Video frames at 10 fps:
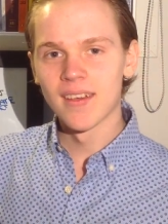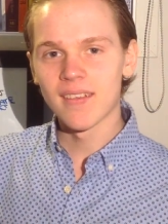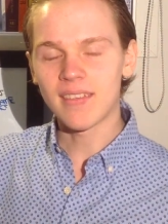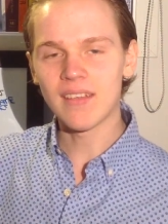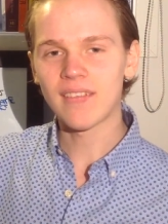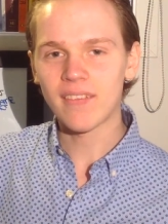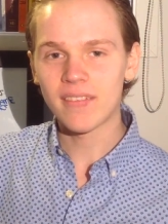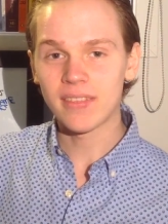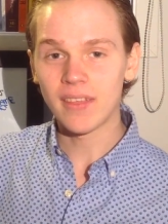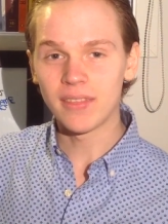Steve says
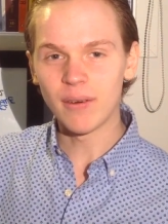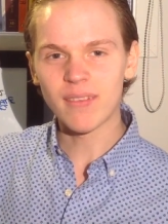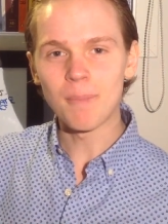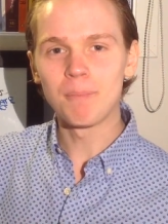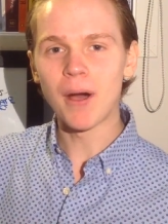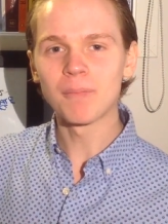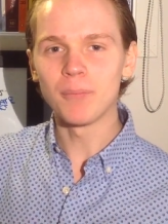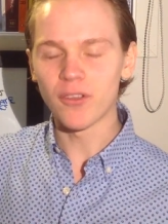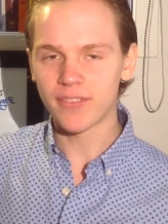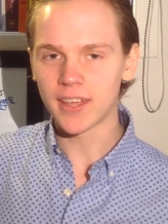that there is a
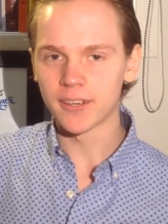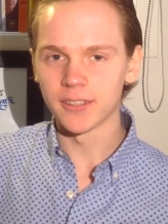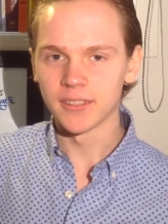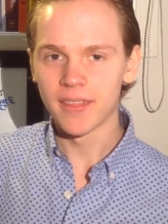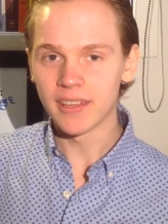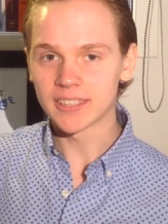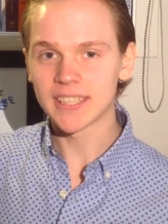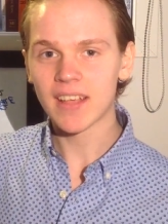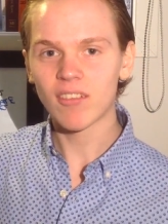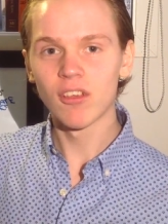bumper sticker that
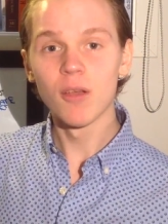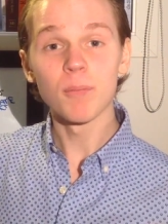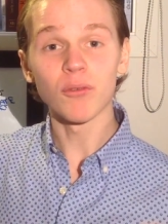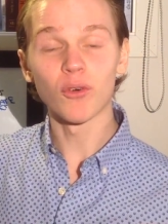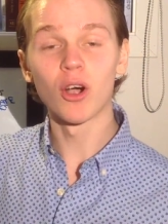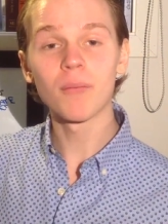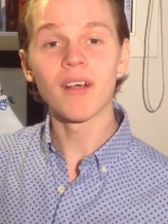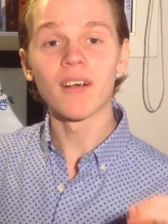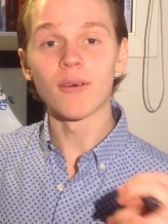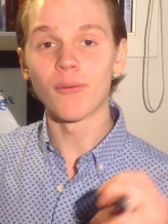says, perform
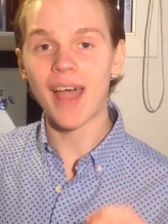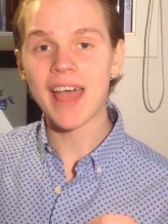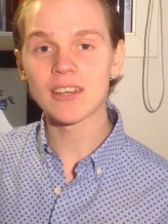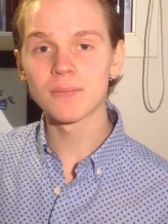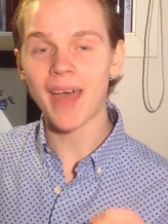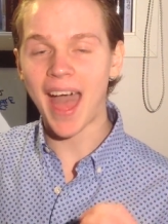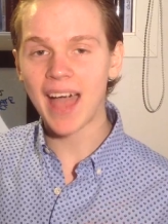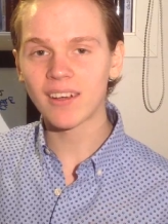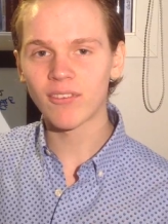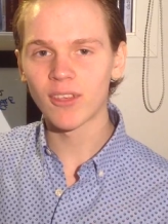random
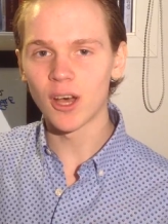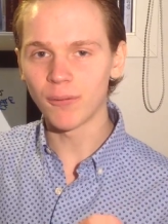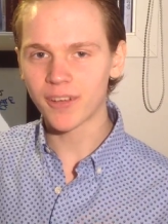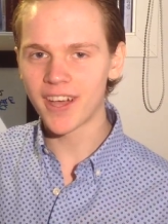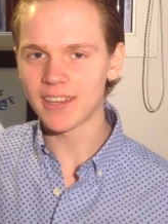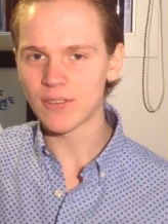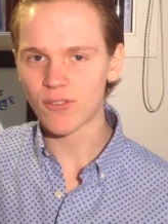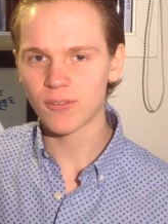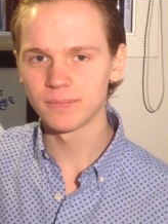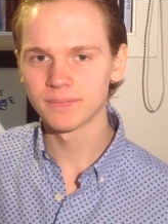acts of
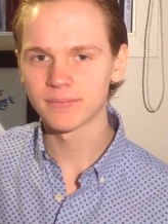kindness.